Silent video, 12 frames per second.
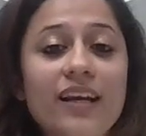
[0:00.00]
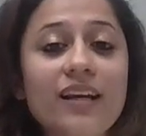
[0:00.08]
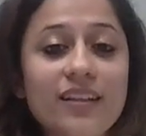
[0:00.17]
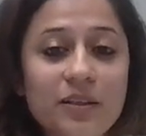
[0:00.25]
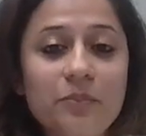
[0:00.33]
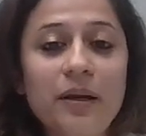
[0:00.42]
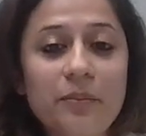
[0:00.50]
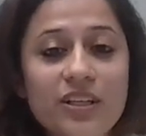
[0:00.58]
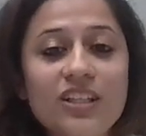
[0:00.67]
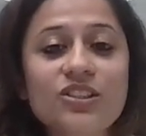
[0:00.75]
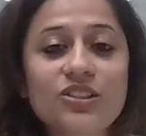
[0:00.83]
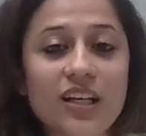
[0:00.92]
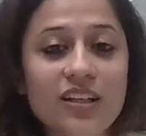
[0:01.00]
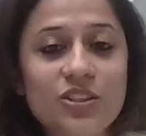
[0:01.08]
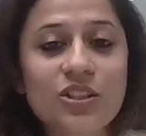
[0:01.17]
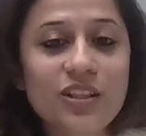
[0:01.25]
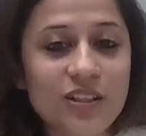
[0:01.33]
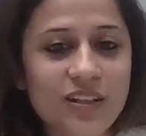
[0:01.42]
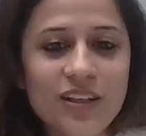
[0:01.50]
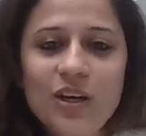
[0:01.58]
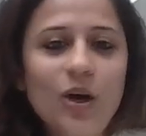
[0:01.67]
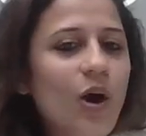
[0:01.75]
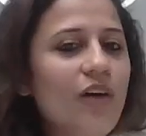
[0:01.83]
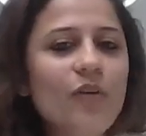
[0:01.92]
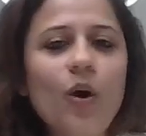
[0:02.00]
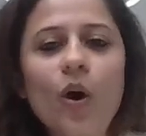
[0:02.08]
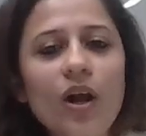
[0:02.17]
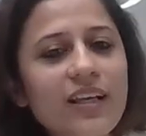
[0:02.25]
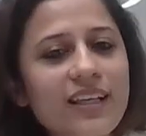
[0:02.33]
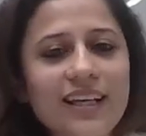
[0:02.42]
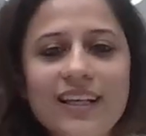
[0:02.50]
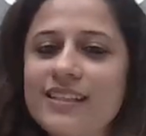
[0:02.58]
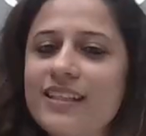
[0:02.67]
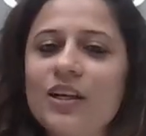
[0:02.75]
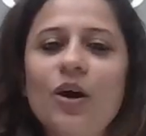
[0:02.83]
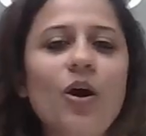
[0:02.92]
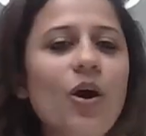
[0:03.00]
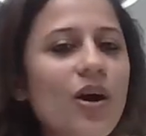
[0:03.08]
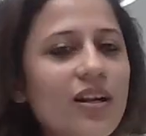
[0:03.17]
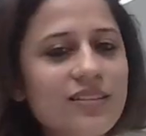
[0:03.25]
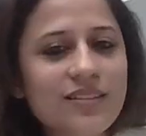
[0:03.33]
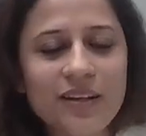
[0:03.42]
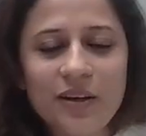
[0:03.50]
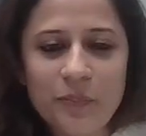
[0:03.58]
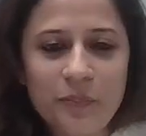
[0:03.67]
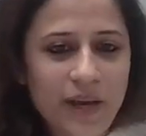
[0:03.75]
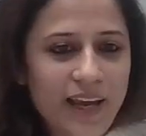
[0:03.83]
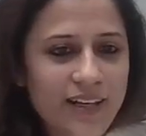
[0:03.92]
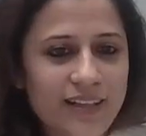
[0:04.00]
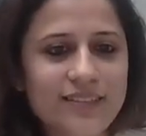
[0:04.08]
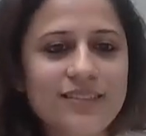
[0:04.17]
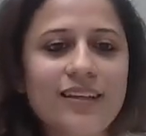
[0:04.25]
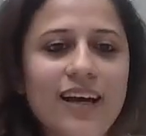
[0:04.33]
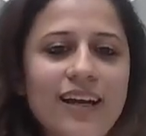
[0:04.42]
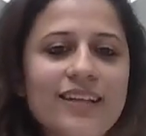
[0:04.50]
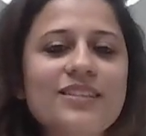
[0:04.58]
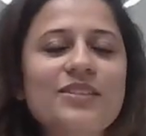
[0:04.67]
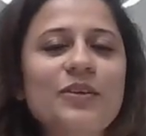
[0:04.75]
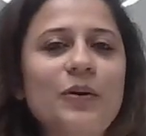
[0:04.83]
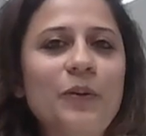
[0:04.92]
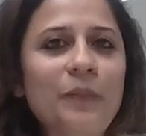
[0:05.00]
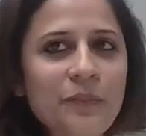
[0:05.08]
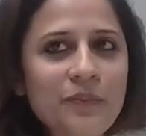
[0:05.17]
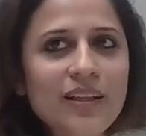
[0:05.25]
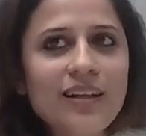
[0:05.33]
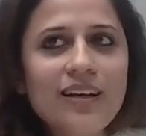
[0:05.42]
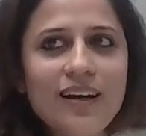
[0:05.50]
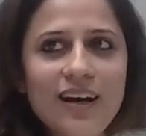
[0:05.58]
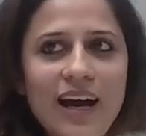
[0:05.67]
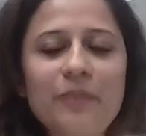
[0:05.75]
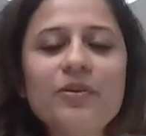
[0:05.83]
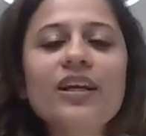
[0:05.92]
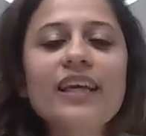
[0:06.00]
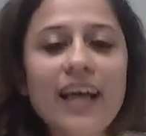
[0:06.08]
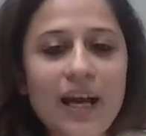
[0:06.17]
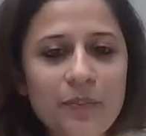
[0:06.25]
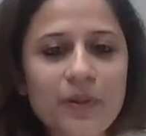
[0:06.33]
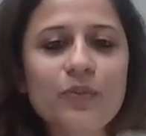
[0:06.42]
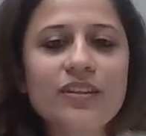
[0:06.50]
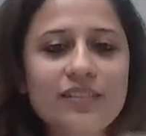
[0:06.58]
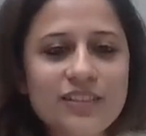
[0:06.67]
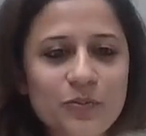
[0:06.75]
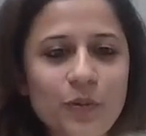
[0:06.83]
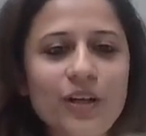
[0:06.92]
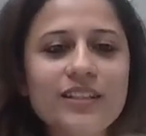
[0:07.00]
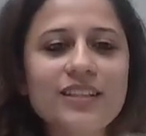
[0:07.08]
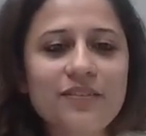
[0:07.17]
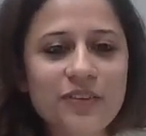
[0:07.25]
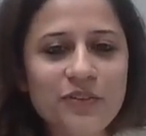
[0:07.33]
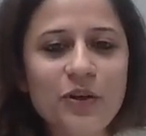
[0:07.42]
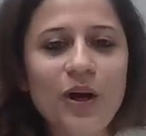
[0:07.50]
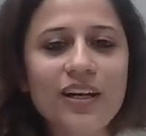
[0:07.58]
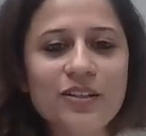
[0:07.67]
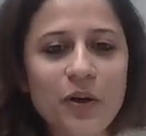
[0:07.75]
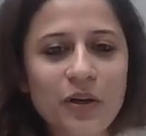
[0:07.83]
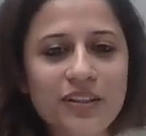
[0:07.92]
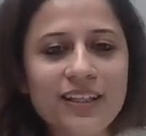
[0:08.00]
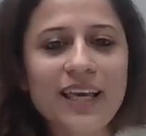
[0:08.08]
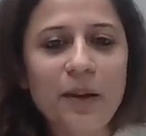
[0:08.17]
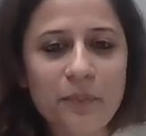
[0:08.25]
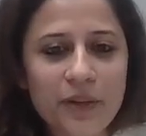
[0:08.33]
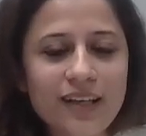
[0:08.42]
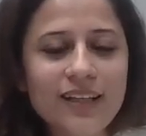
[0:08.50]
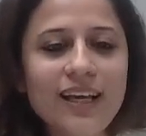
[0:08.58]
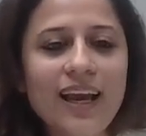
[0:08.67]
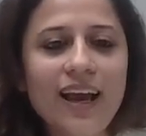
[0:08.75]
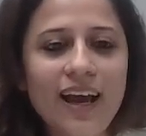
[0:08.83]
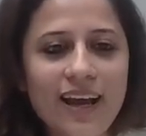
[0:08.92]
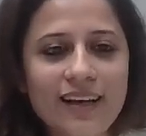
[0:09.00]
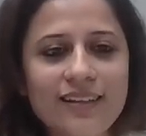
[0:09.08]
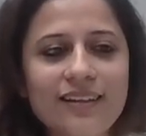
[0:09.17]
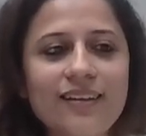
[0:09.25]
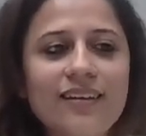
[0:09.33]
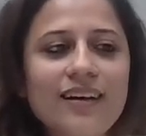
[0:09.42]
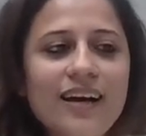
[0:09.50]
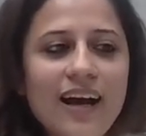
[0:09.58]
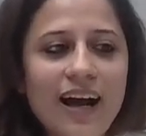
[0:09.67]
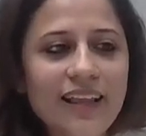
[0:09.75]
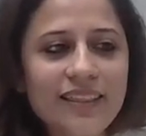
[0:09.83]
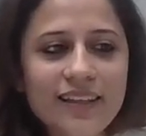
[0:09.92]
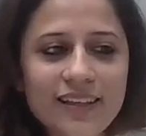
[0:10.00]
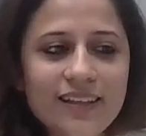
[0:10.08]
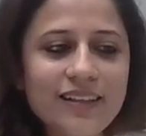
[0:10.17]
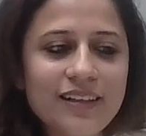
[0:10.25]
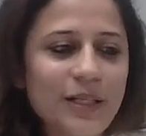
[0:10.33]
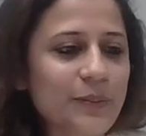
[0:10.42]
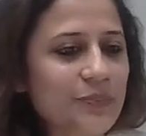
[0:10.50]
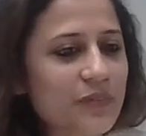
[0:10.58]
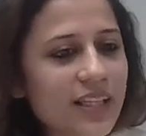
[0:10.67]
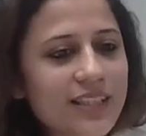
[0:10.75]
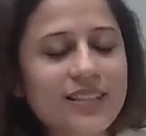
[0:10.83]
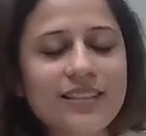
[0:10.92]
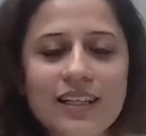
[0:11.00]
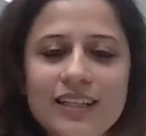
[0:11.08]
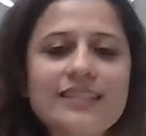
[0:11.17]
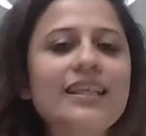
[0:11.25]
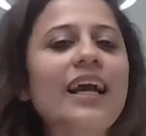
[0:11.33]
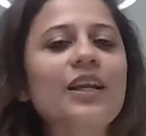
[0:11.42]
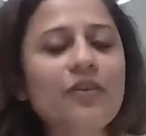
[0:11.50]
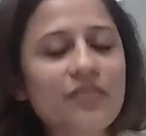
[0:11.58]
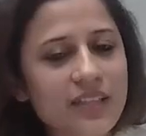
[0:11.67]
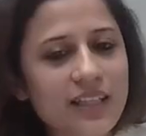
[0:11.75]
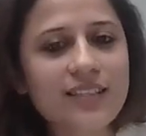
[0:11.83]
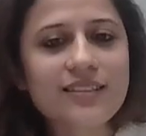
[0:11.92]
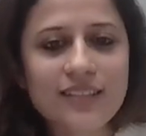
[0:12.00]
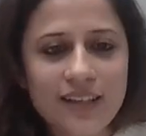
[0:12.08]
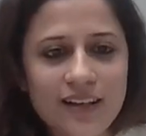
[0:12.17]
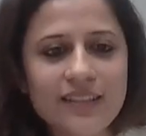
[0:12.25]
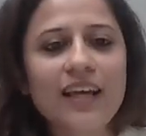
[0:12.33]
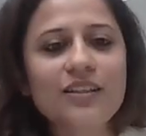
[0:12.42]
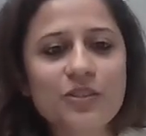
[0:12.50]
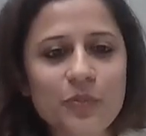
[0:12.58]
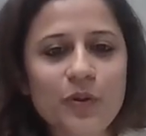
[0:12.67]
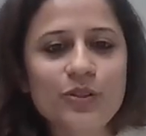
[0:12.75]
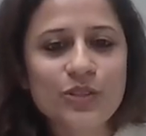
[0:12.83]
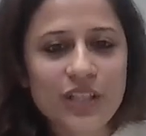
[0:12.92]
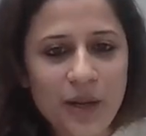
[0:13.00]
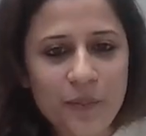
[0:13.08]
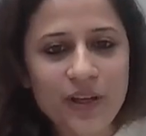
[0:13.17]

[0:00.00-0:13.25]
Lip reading: in the memory structure of all kids and all parents, right? So I'm really happy with the response that we've got on the campaign. And I think it's a sign of things that are supposed to come on